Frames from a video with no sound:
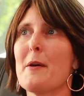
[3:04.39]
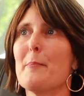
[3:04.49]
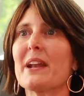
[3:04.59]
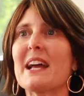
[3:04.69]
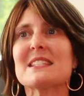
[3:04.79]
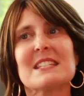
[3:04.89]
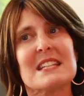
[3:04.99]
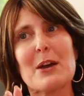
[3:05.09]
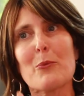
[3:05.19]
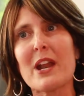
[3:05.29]
But I see
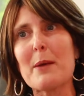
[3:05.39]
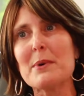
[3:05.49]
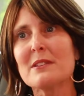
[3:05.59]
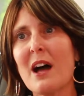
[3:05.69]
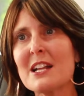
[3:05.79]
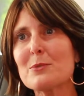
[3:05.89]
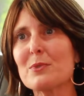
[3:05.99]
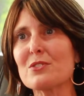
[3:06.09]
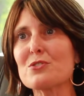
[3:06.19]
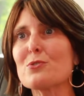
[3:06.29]
that when I'm aligned
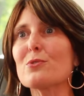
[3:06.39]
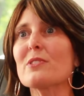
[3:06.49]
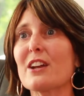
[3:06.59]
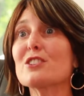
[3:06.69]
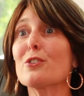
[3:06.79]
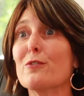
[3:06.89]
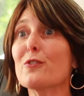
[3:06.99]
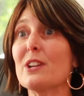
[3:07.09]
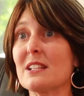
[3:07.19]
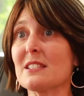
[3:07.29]
with the truth, like, so
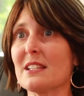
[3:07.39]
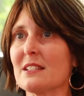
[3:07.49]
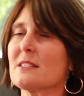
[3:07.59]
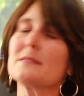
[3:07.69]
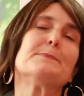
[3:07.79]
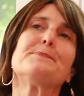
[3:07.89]
for instance,